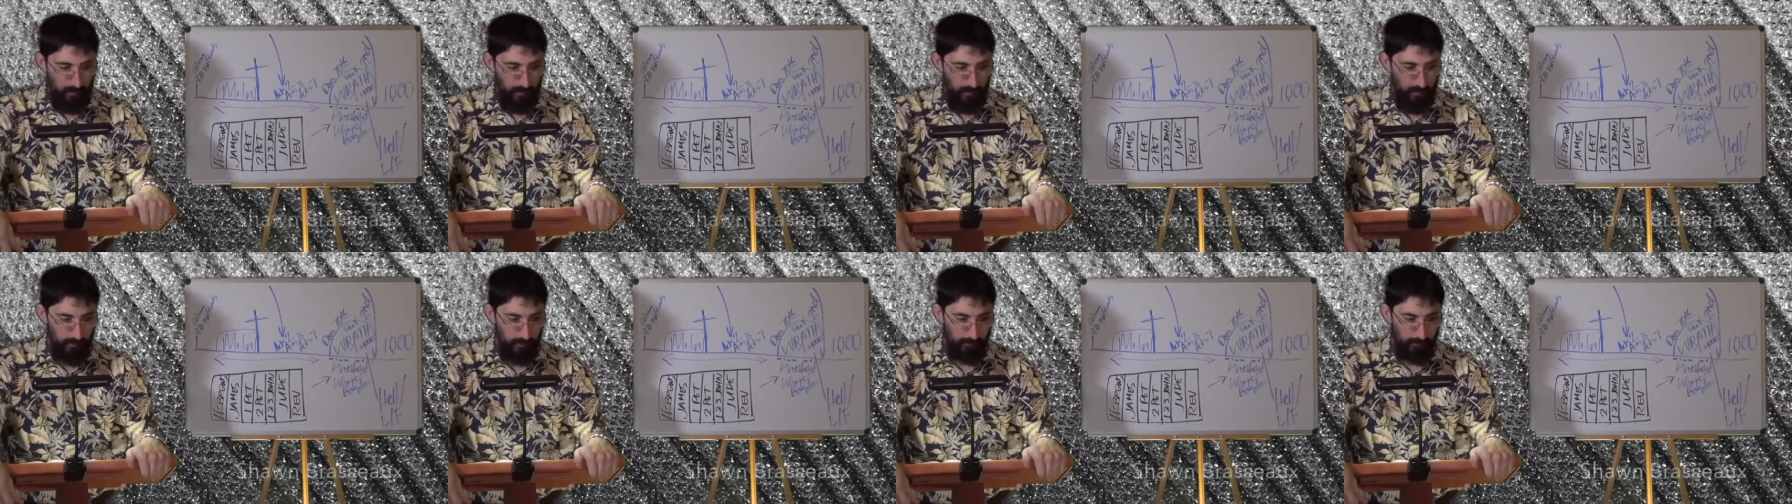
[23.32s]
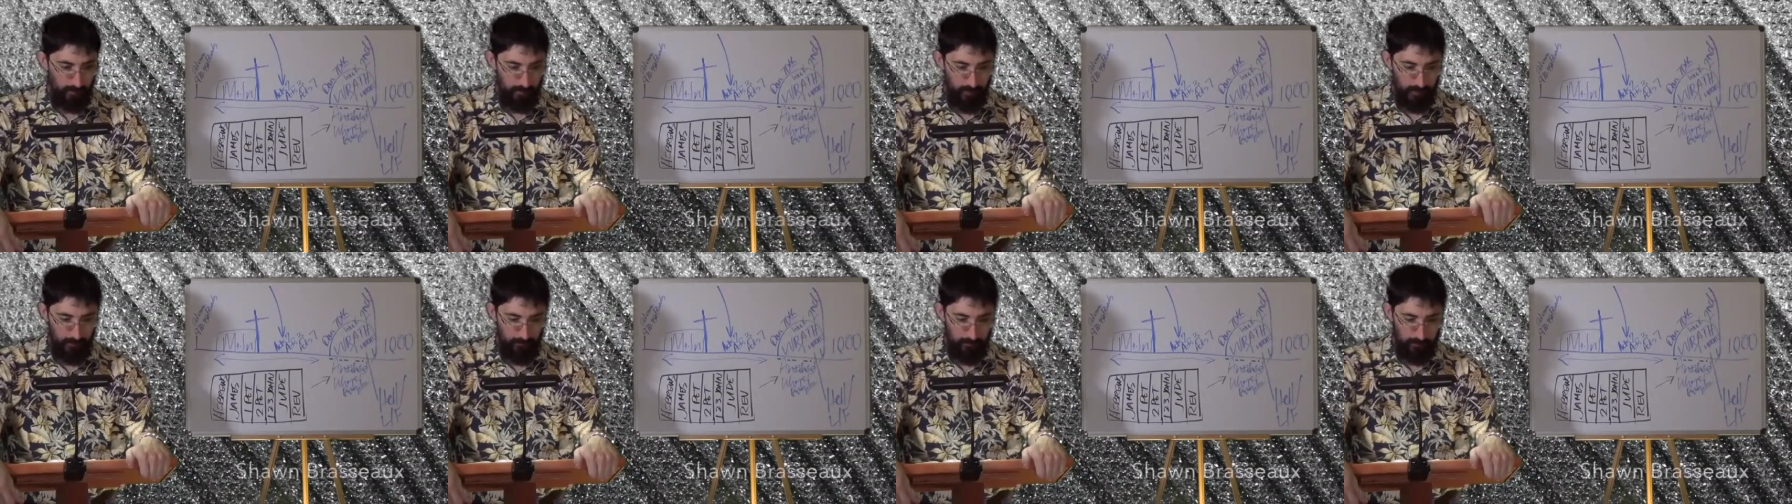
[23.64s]
The
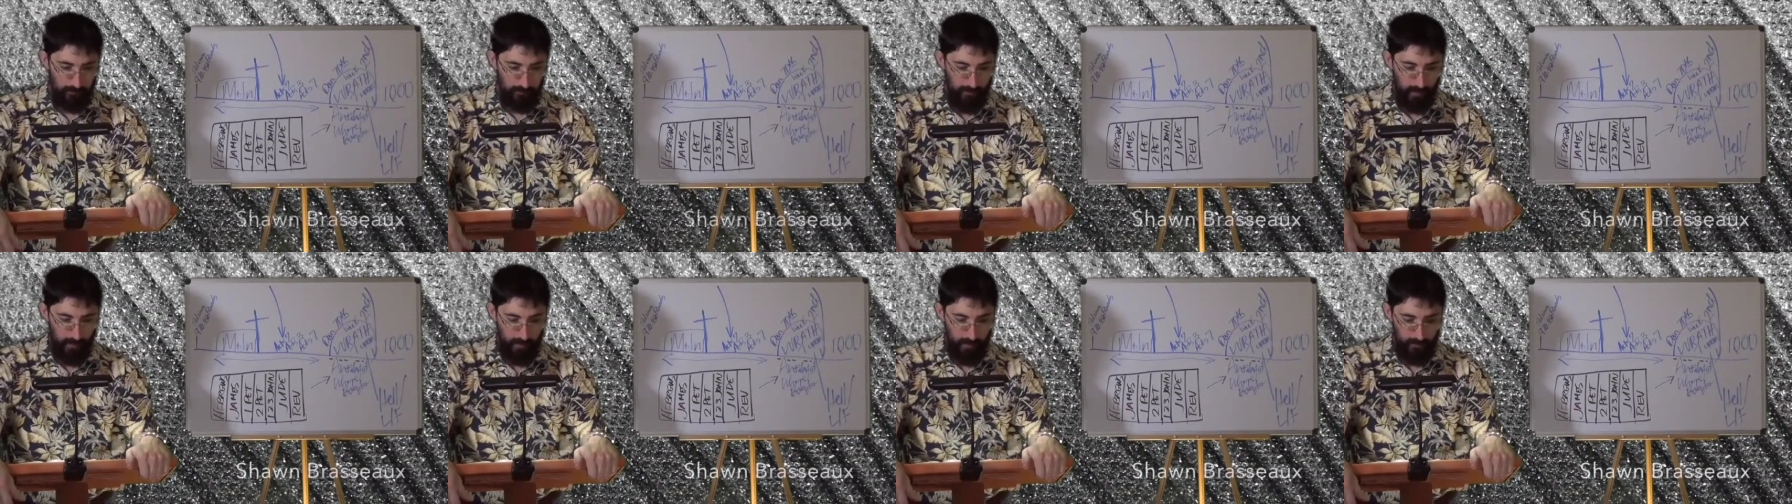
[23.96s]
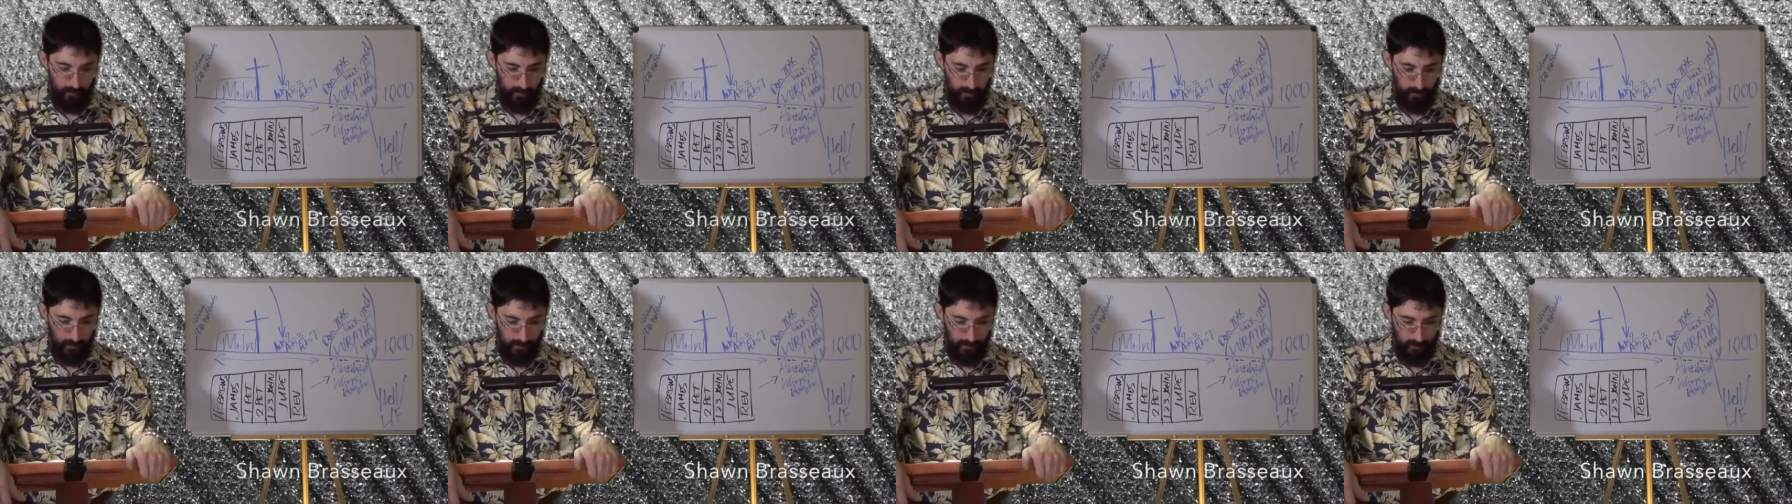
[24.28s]
Book of
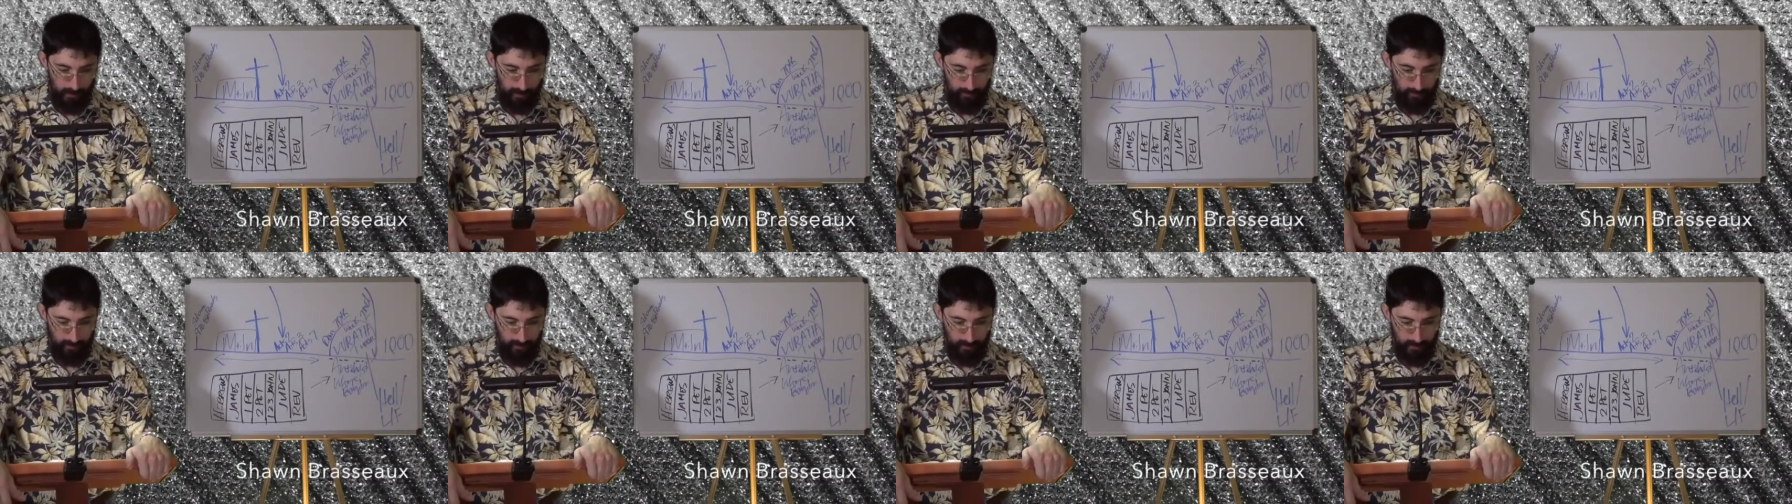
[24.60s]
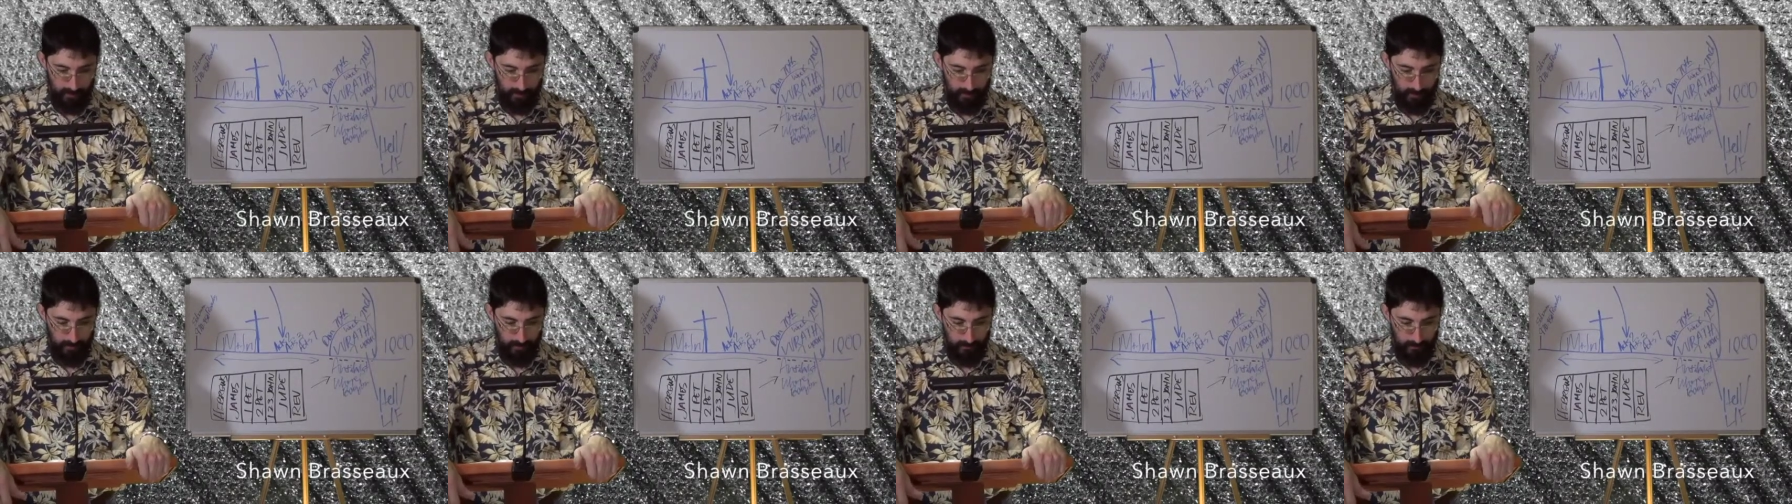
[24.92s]

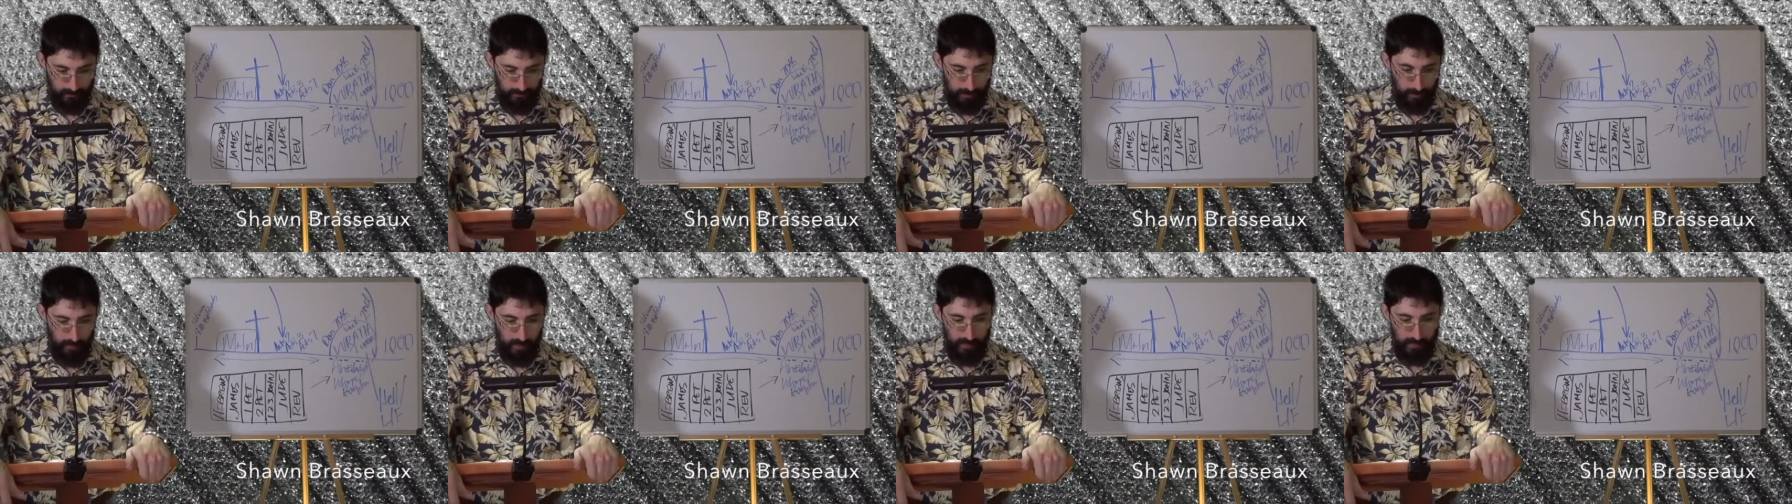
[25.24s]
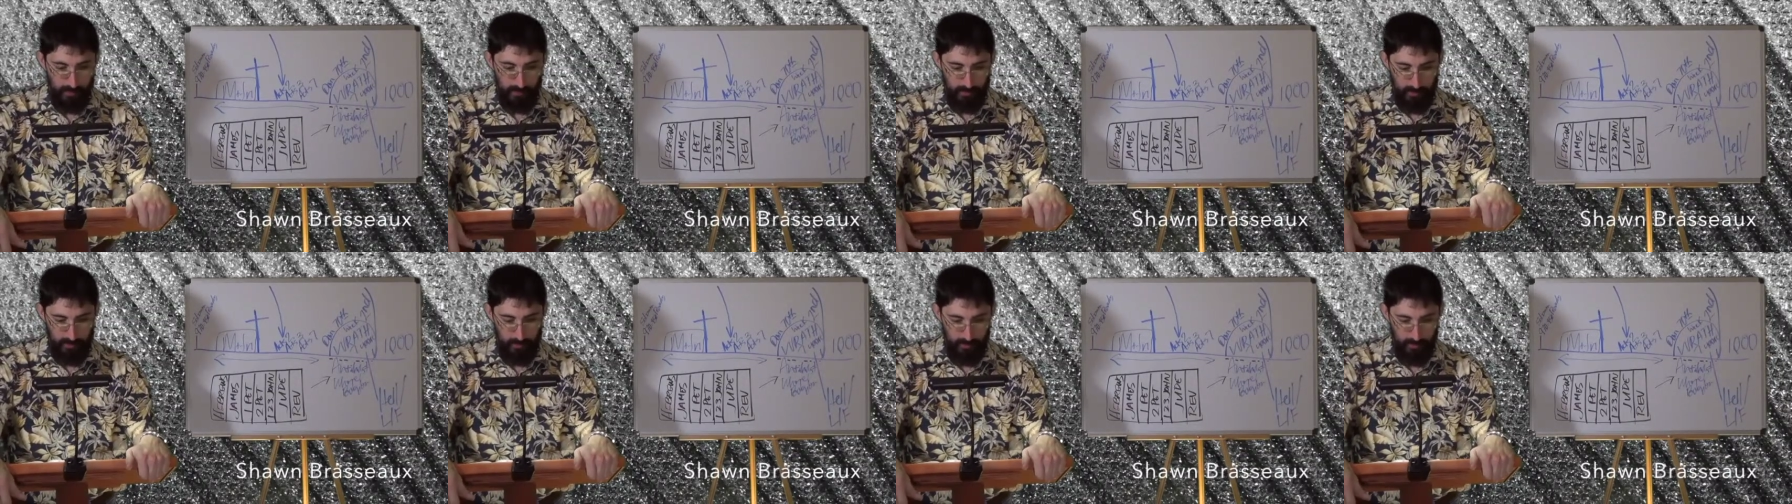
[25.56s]
Proverbs,
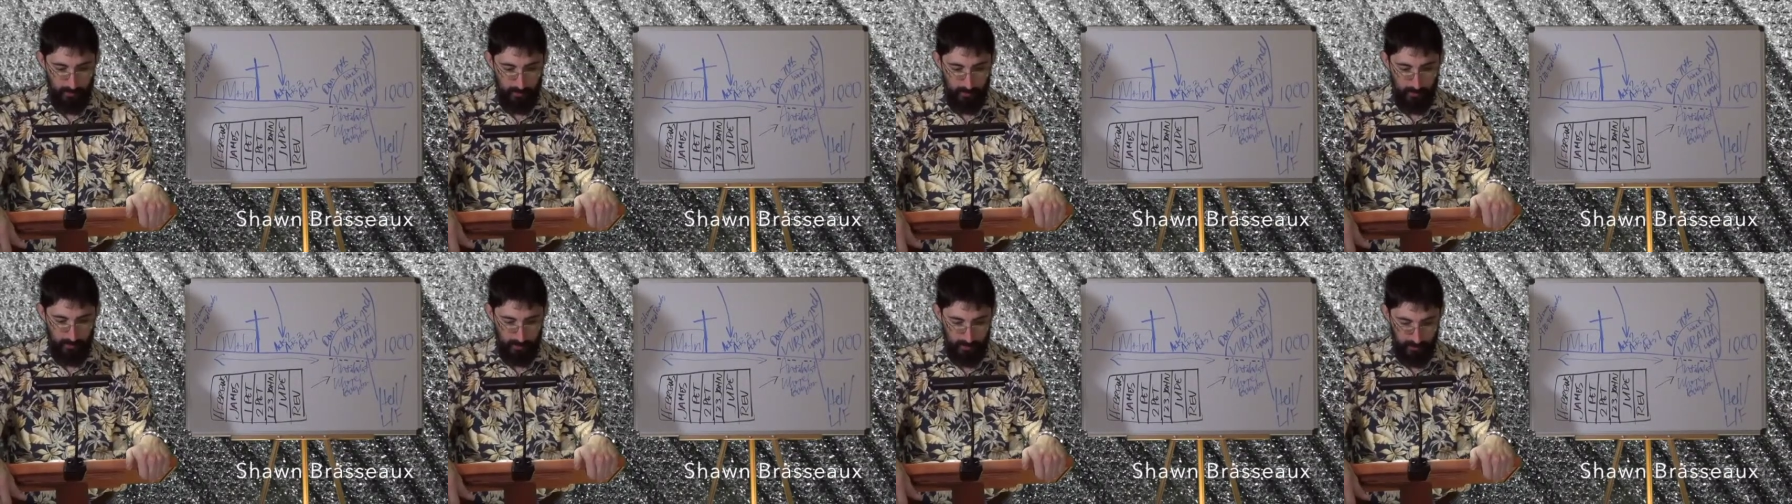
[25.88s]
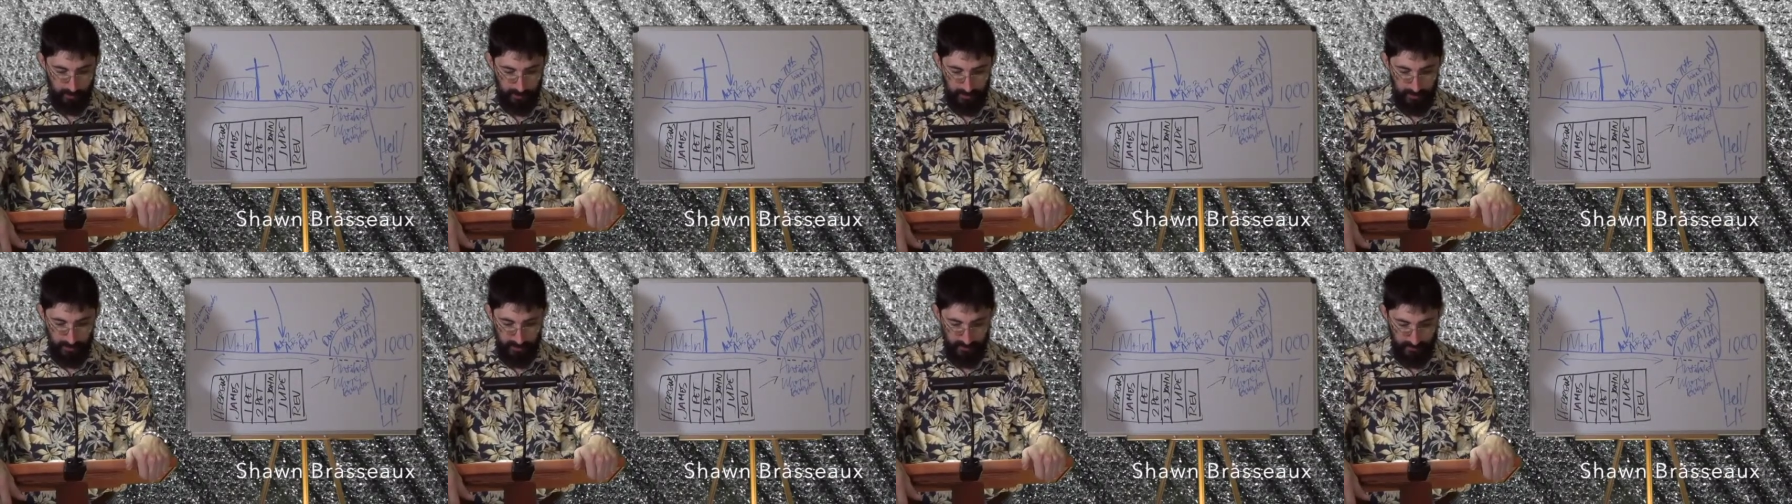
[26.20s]
Part
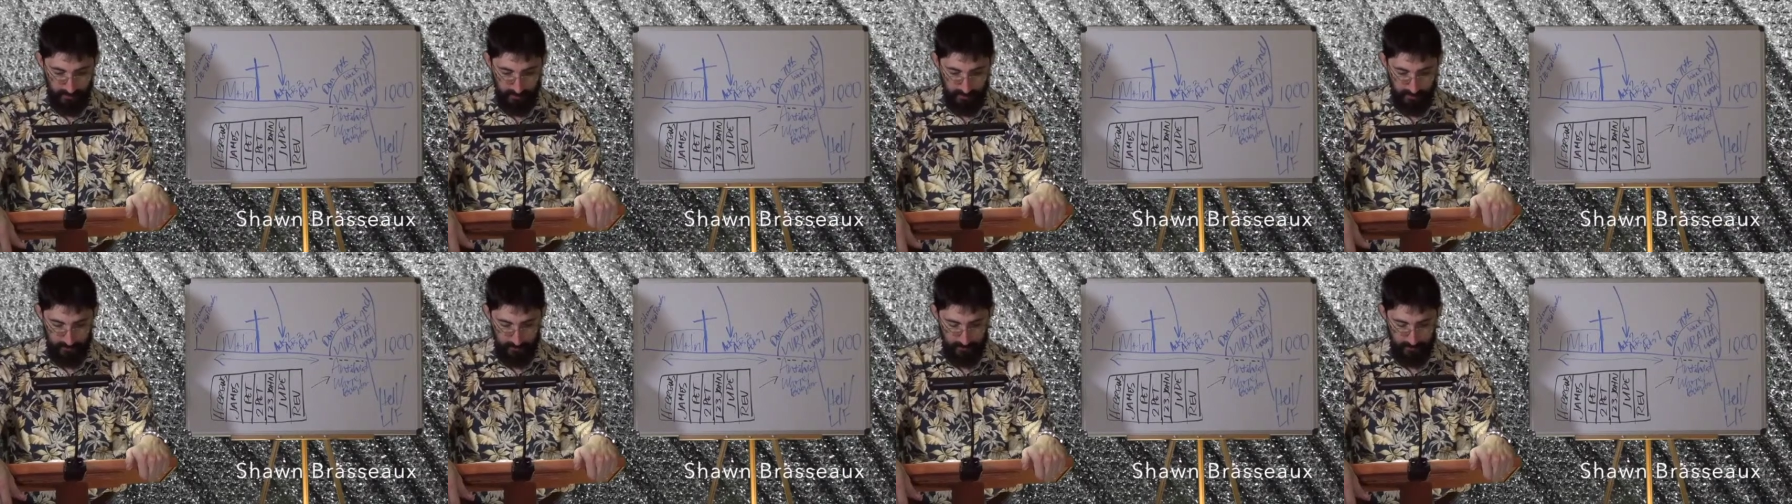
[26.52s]
3.